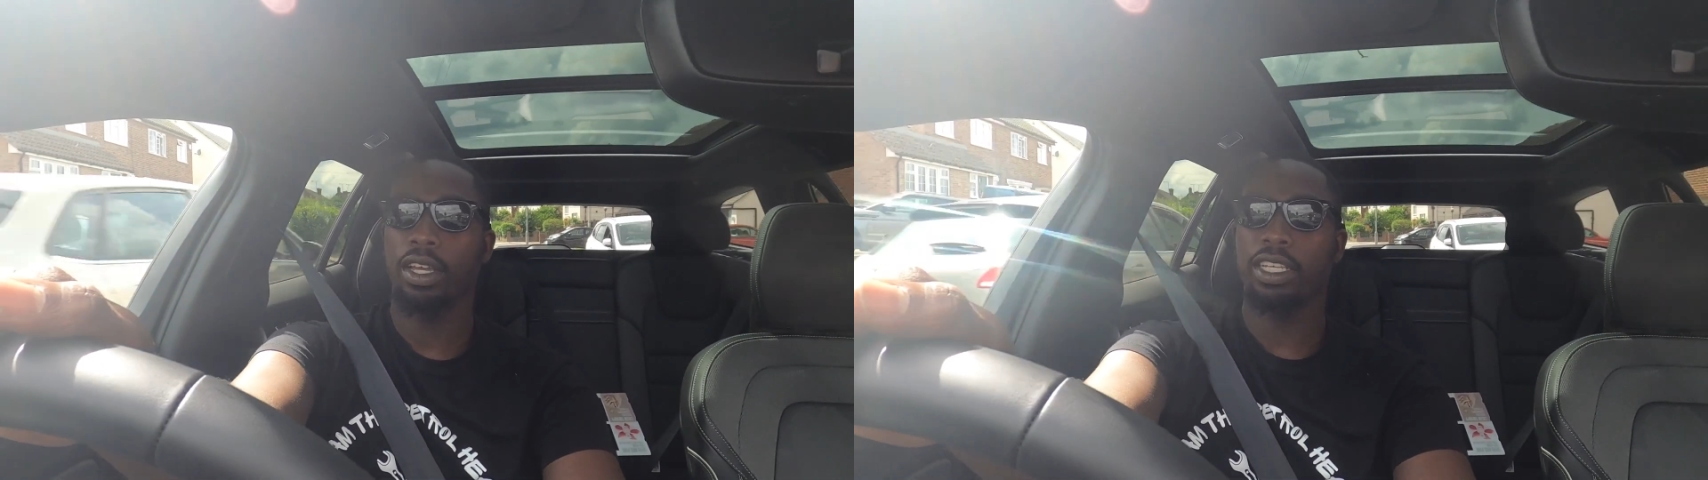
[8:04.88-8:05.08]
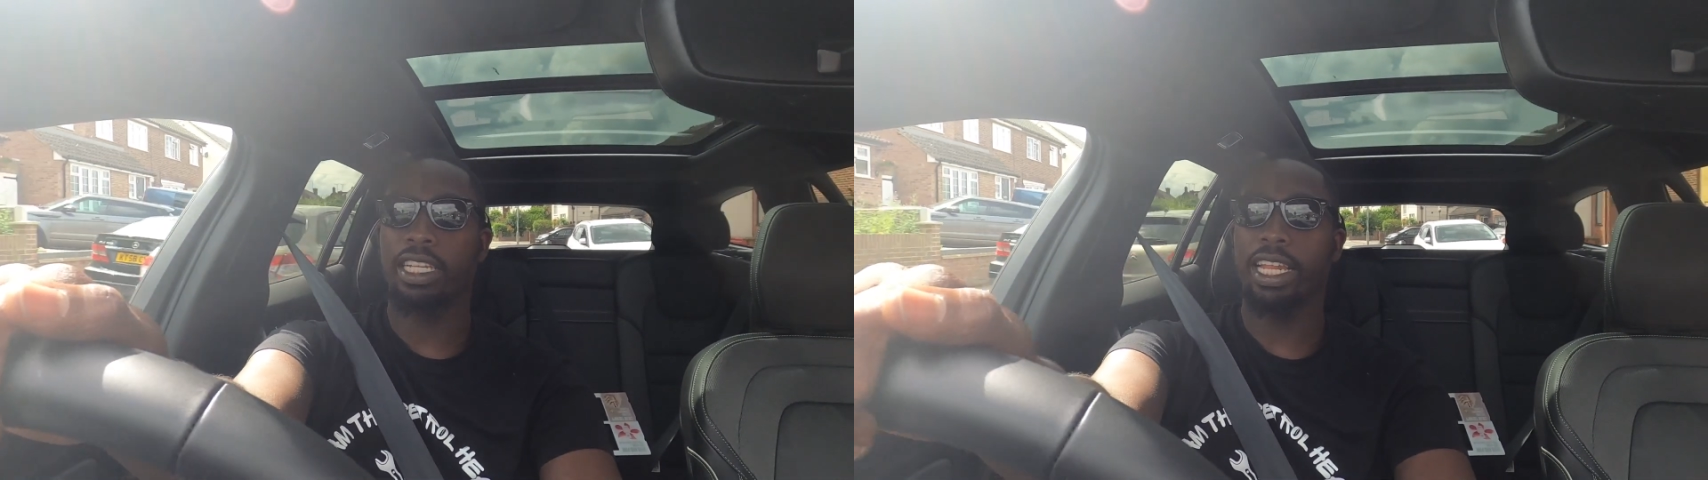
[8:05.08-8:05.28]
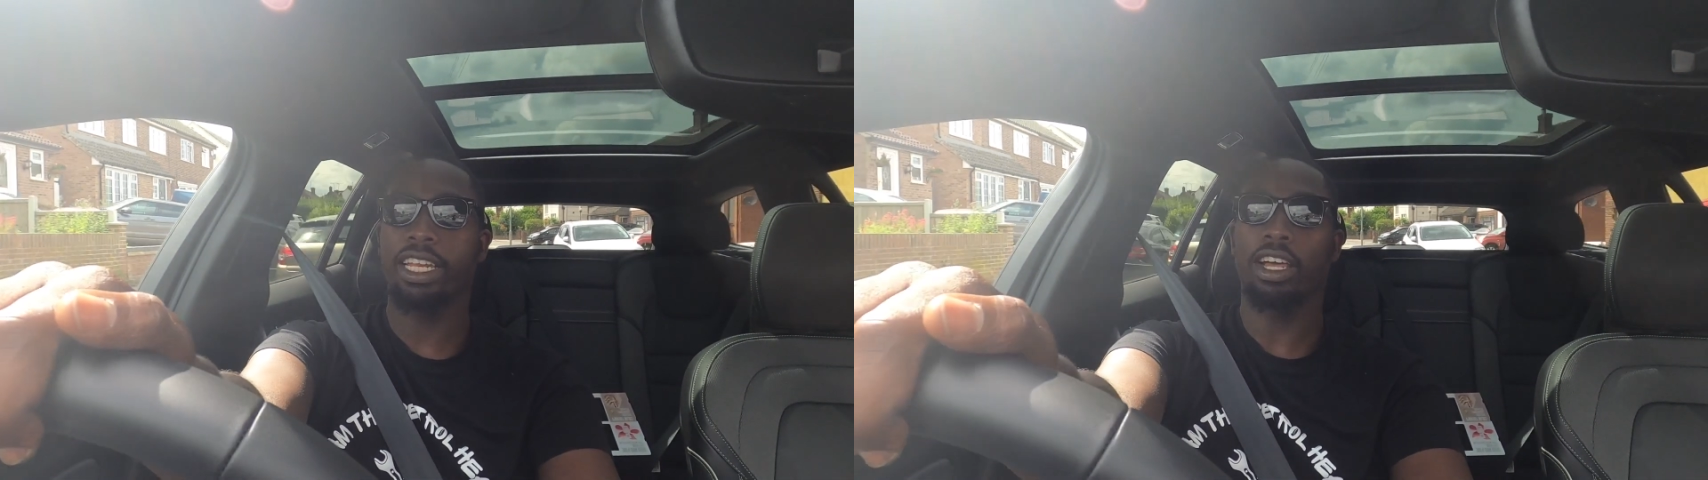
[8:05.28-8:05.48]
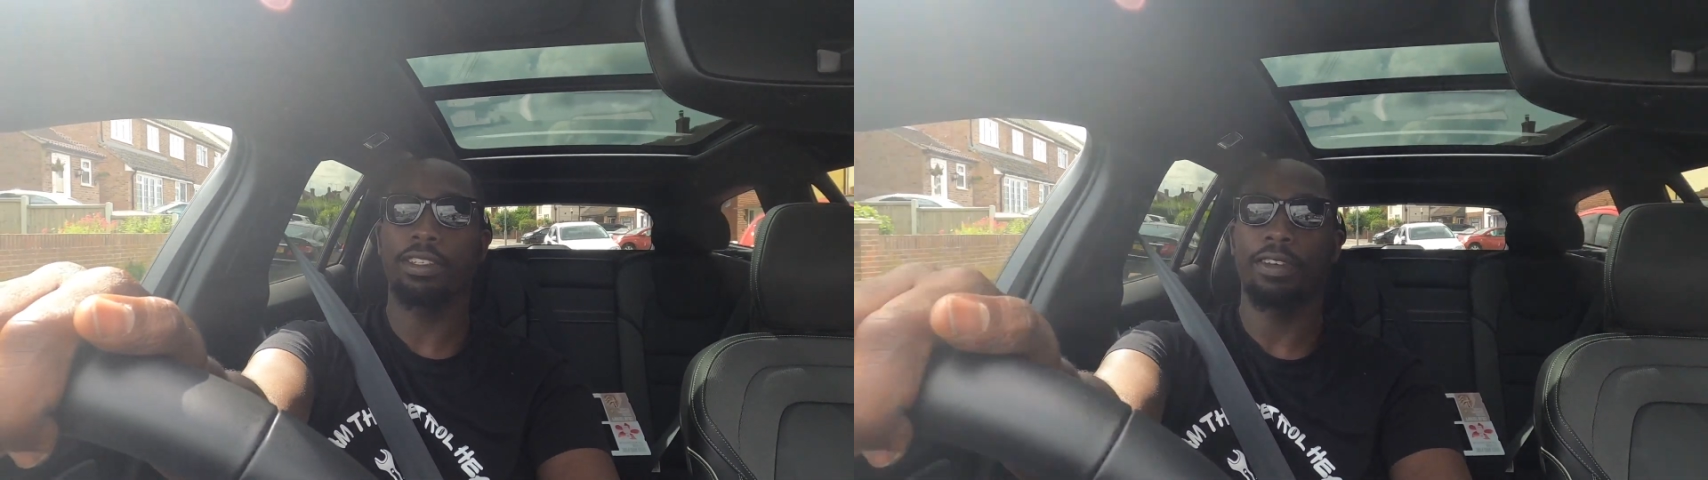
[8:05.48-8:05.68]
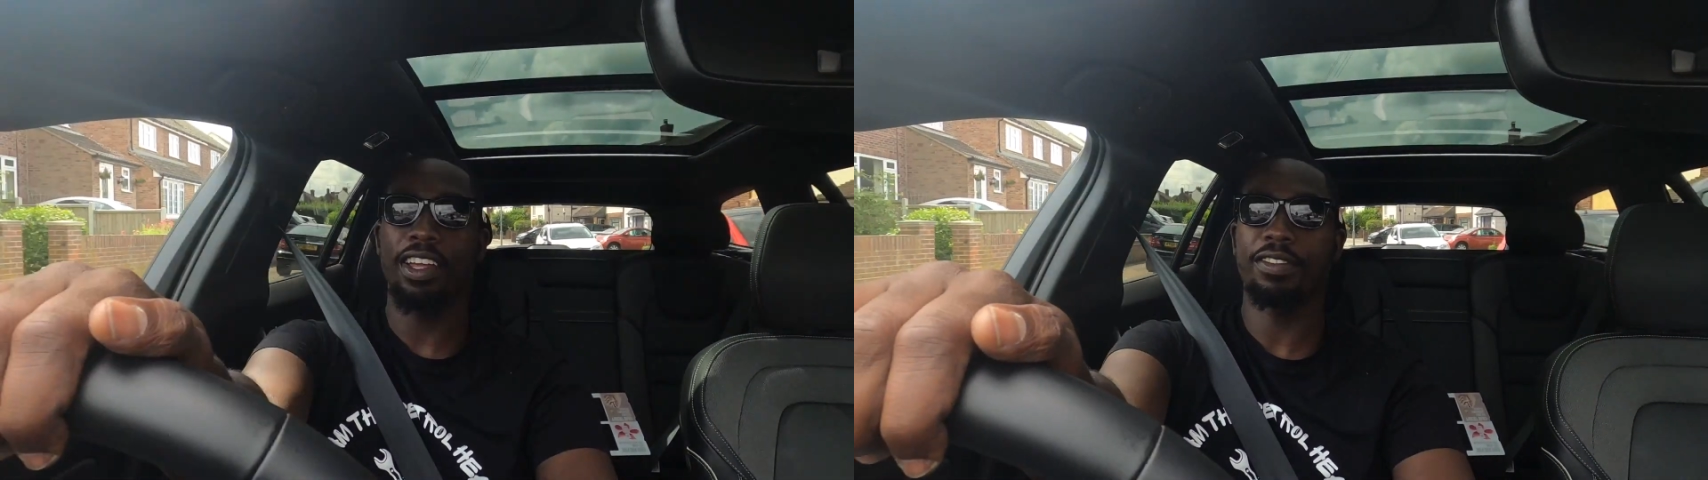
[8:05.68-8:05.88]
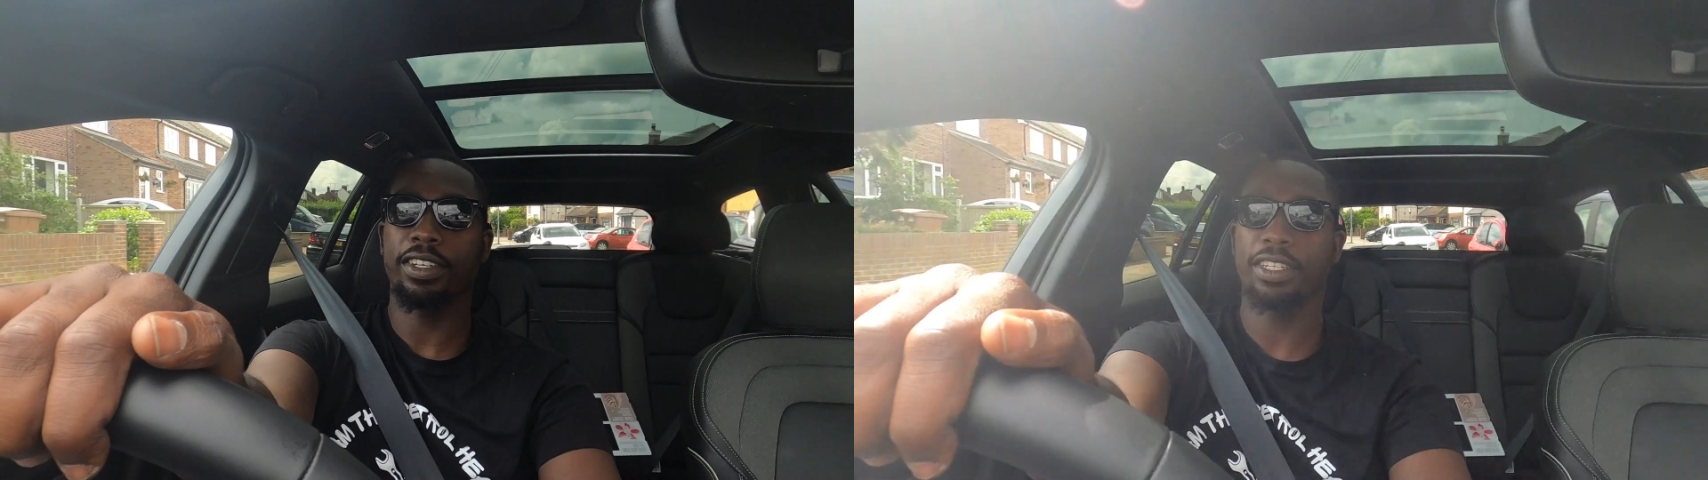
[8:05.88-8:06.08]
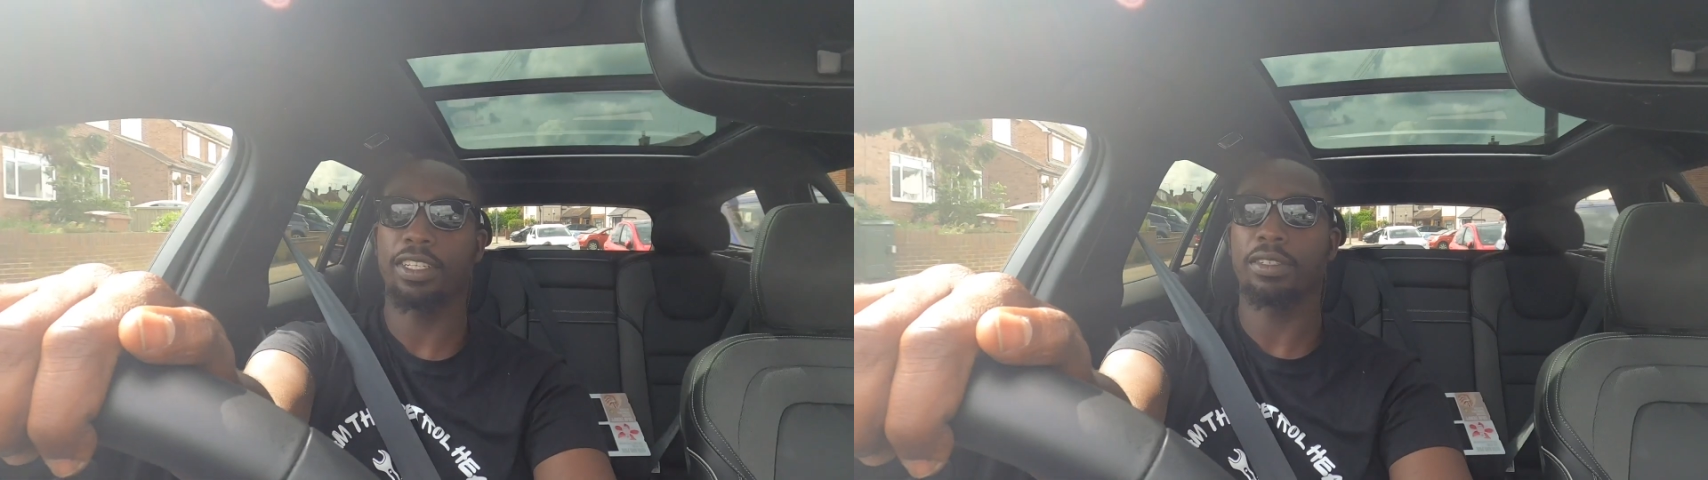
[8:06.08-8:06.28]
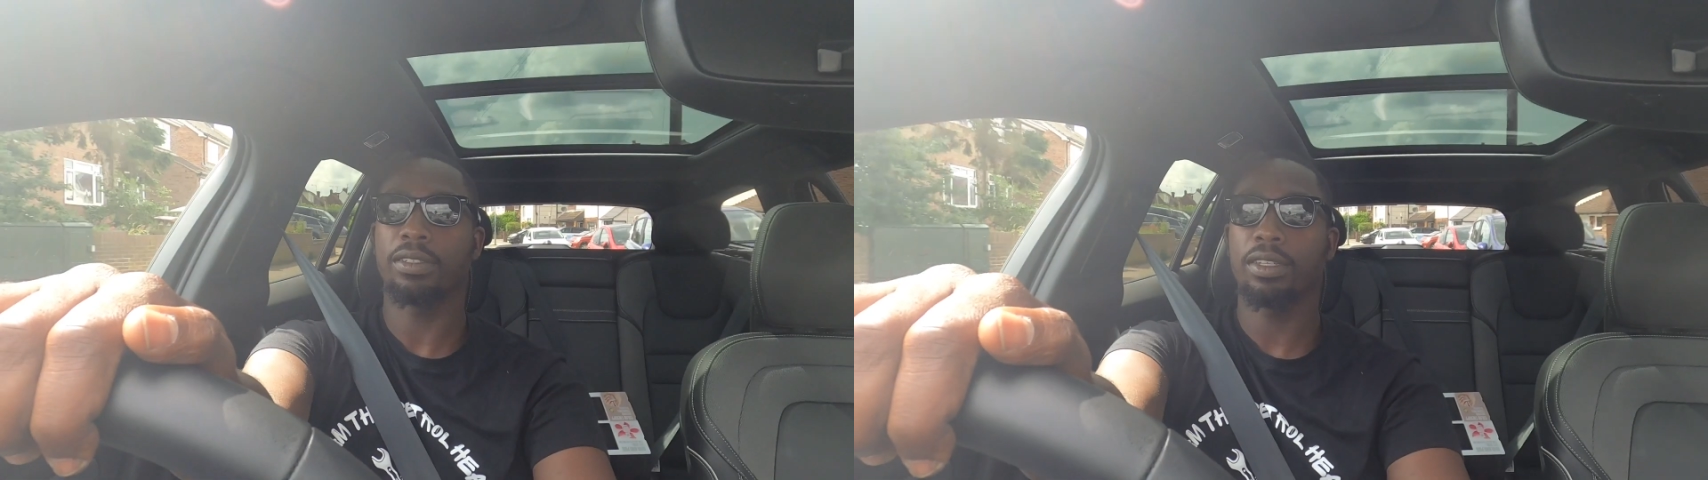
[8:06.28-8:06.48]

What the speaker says: It's like they last forever, isn't it?